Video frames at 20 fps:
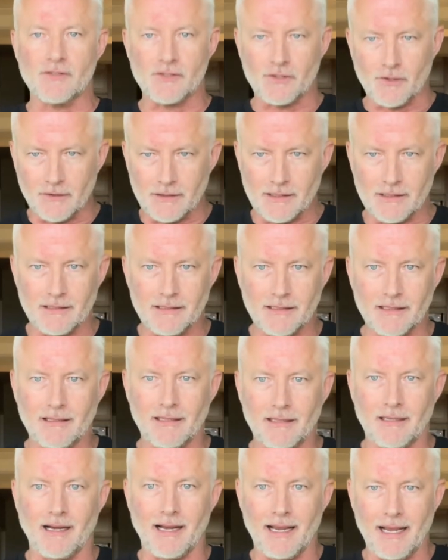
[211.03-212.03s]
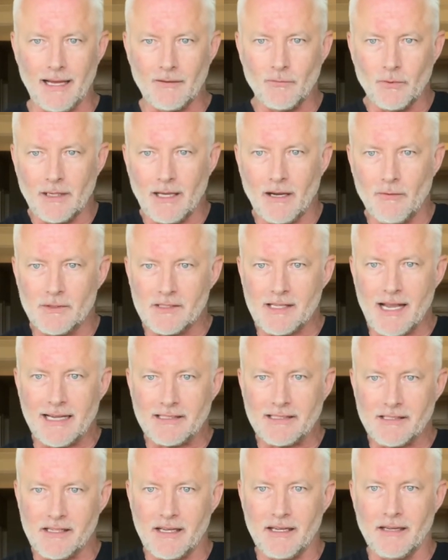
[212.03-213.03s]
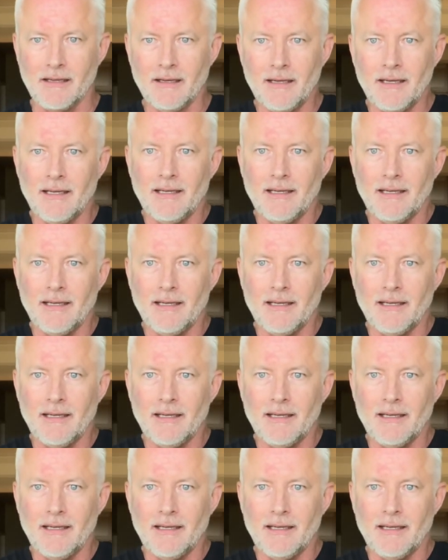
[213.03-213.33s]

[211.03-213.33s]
certainty that I had when I was asking